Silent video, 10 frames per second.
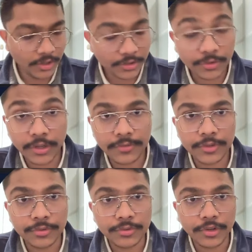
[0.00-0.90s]
Good
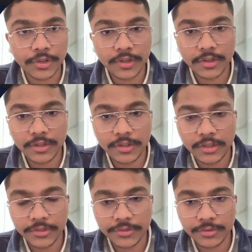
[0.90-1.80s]
afternoon all.
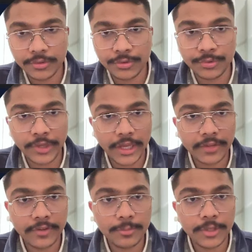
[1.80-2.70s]
So today I
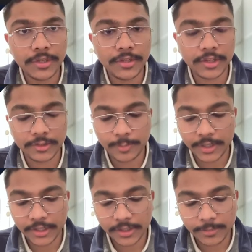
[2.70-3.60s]
will be
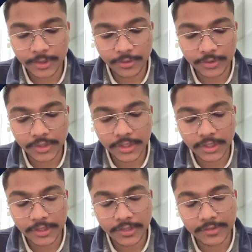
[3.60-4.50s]
explaining about
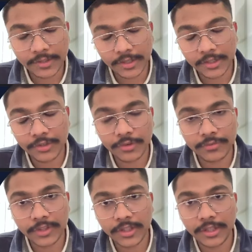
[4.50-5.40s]
the designing of
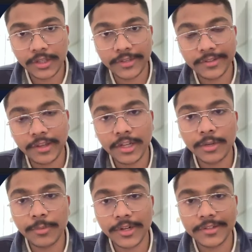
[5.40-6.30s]
the SRE
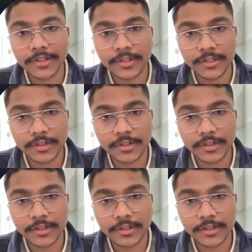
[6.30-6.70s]
command center.